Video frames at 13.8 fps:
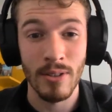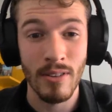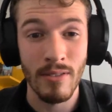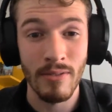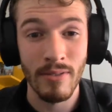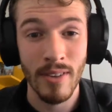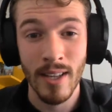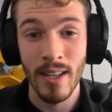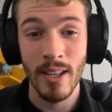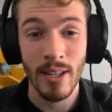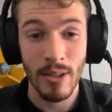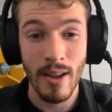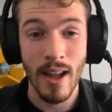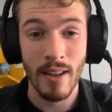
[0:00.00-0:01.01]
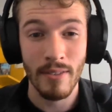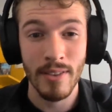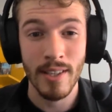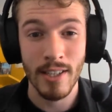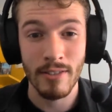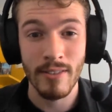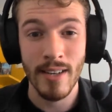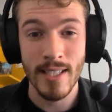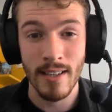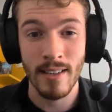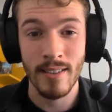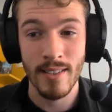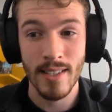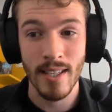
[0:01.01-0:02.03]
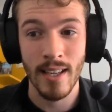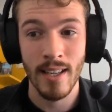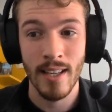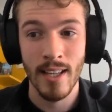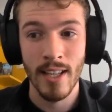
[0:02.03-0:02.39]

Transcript: You have the correct answer.